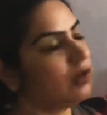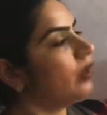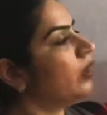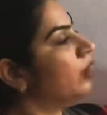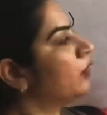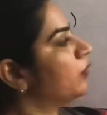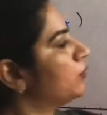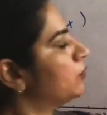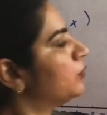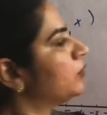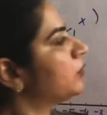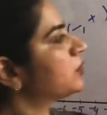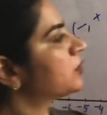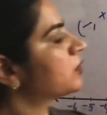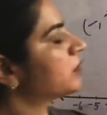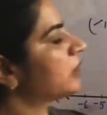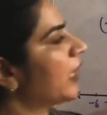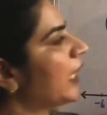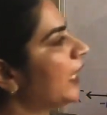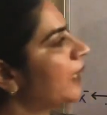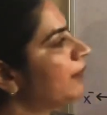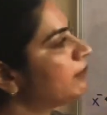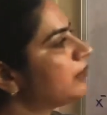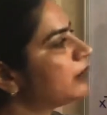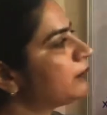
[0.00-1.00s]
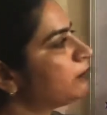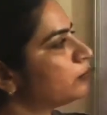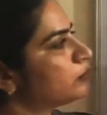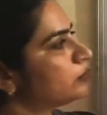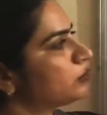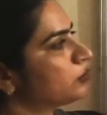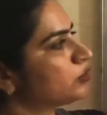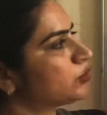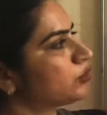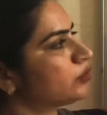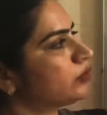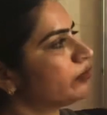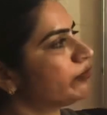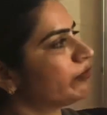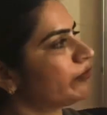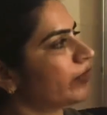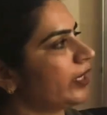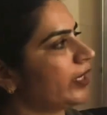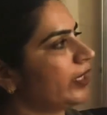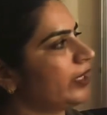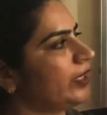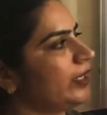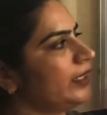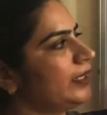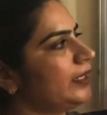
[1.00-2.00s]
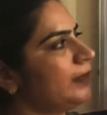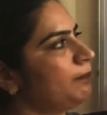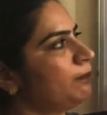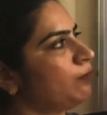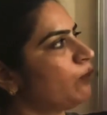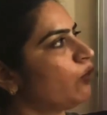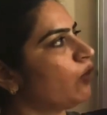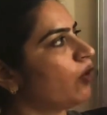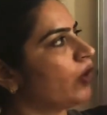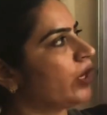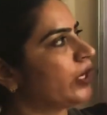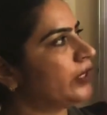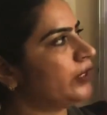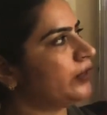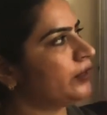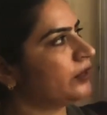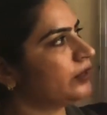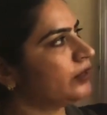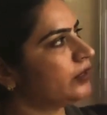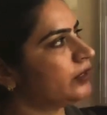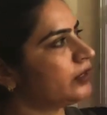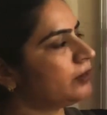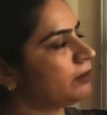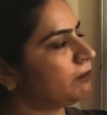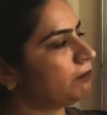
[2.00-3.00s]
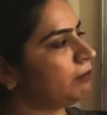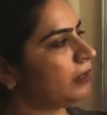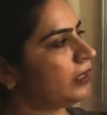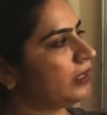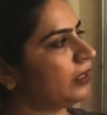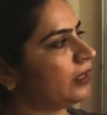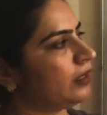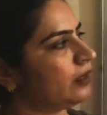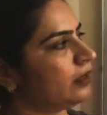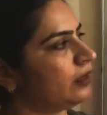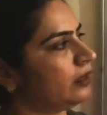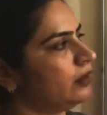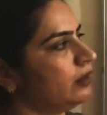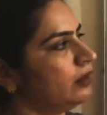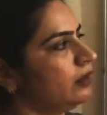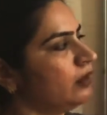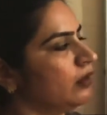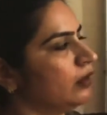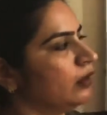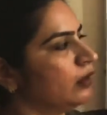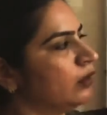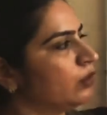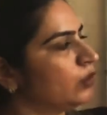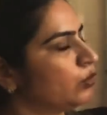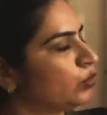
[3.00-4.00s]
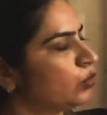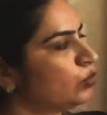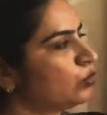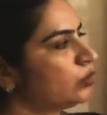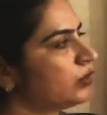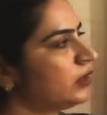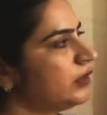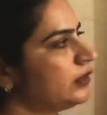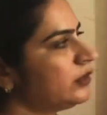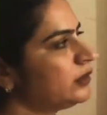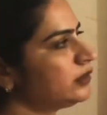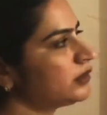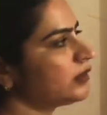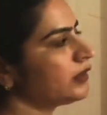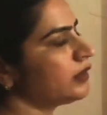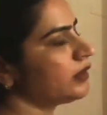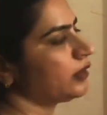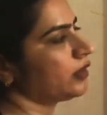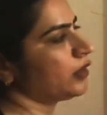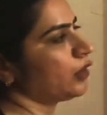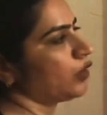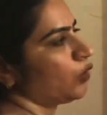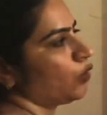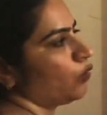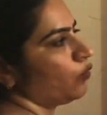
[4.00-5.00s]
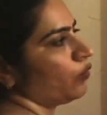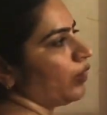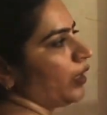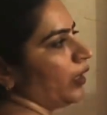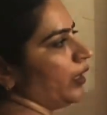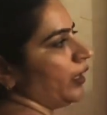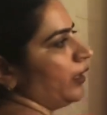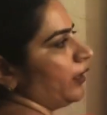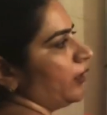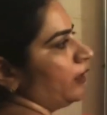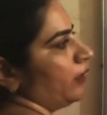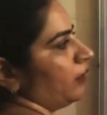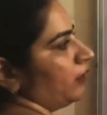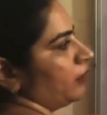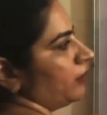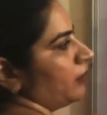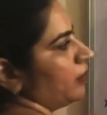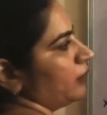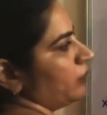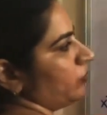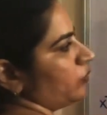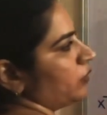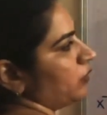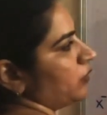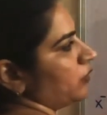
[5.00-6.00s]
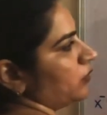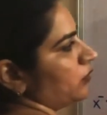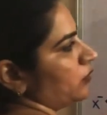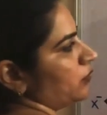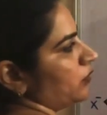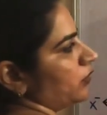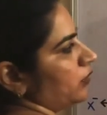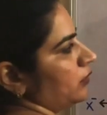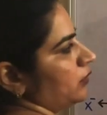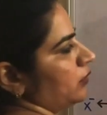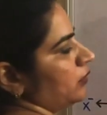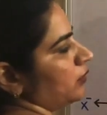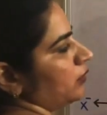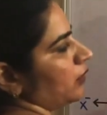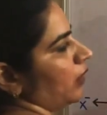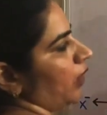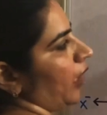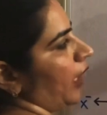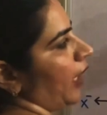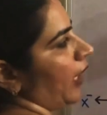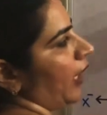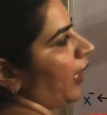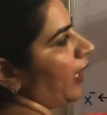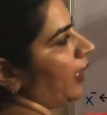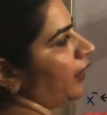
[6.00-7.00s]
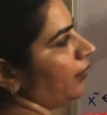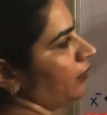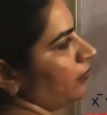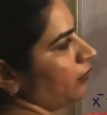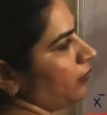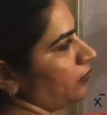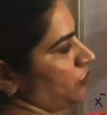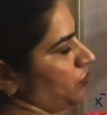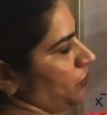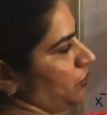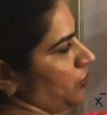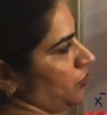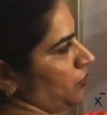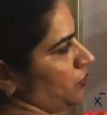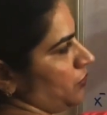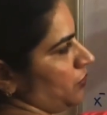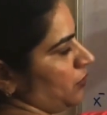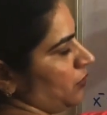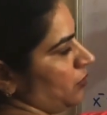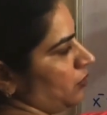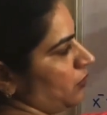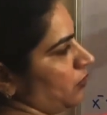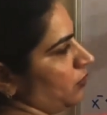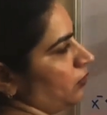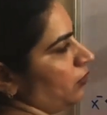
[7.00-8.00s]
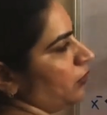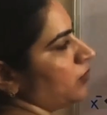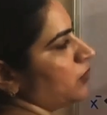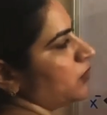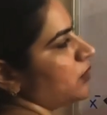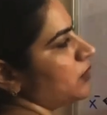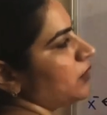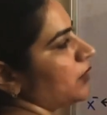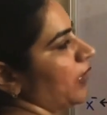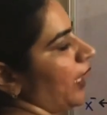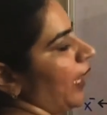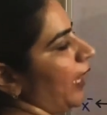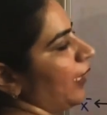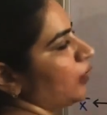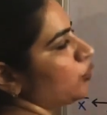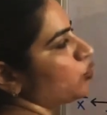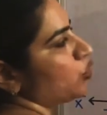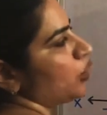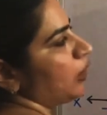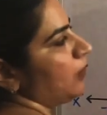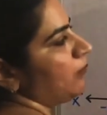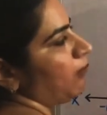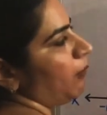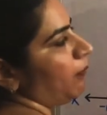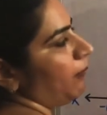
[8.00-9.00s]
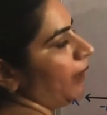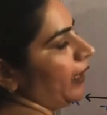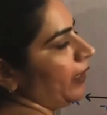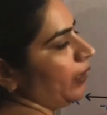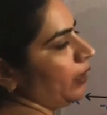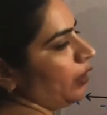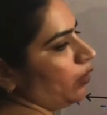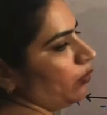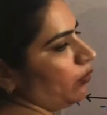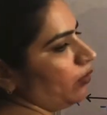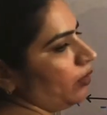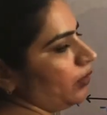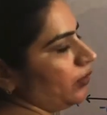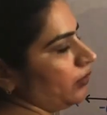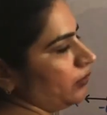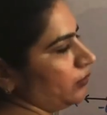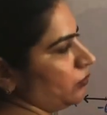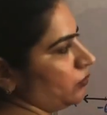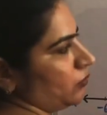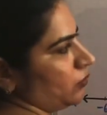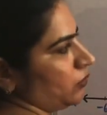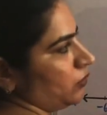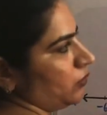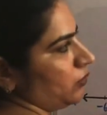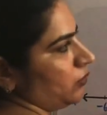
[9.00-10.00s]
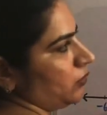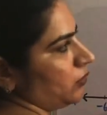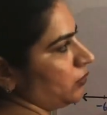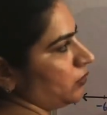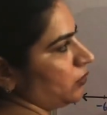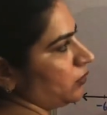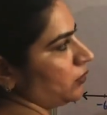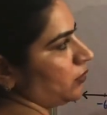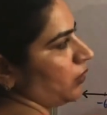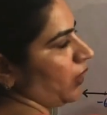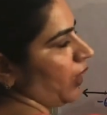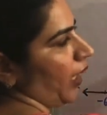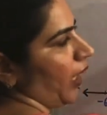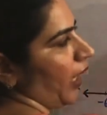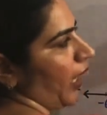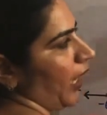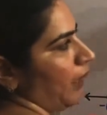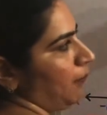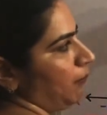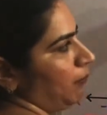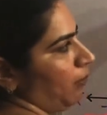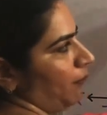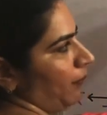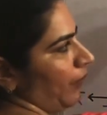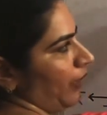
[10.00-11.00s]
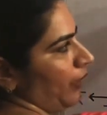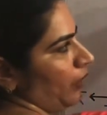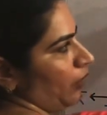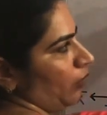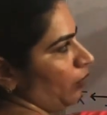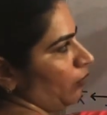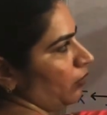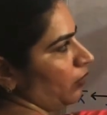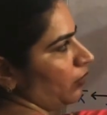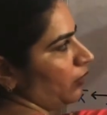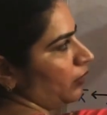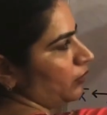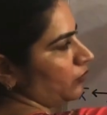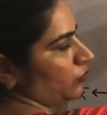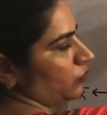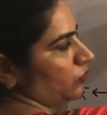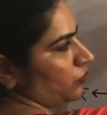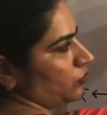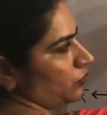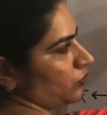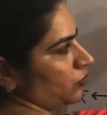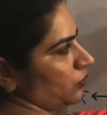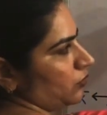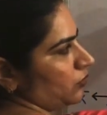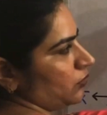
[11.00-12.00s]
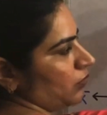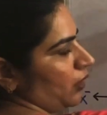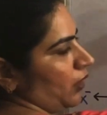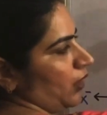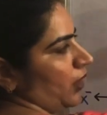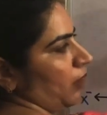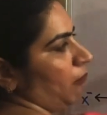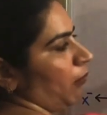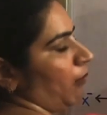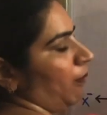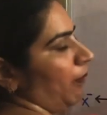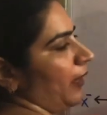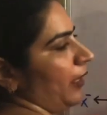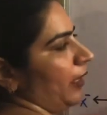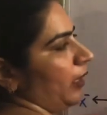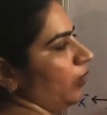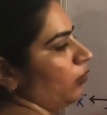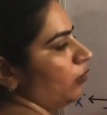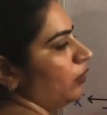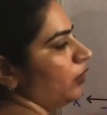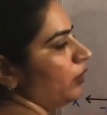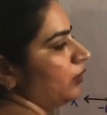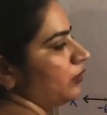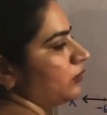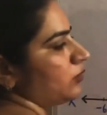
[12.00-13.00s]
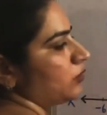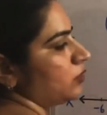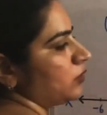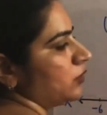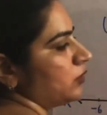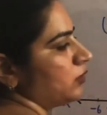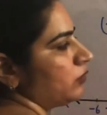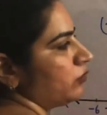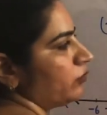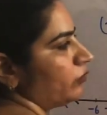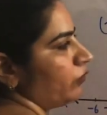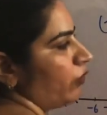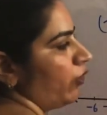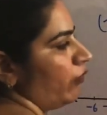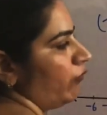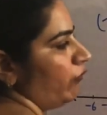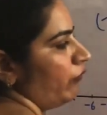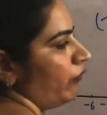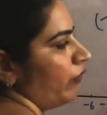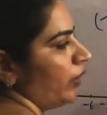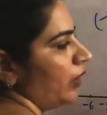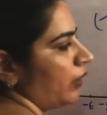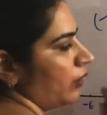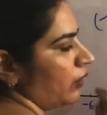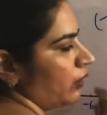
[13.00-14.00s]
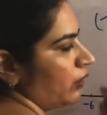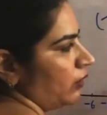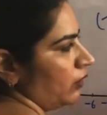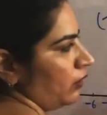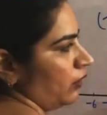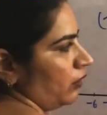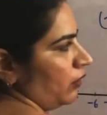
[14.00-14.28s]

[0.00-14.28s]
To describe the position of any point in a plane, two things are required, this distance and this distance. This is actually perpendicular distance and perpendicular distance. Perpendicular distance from where?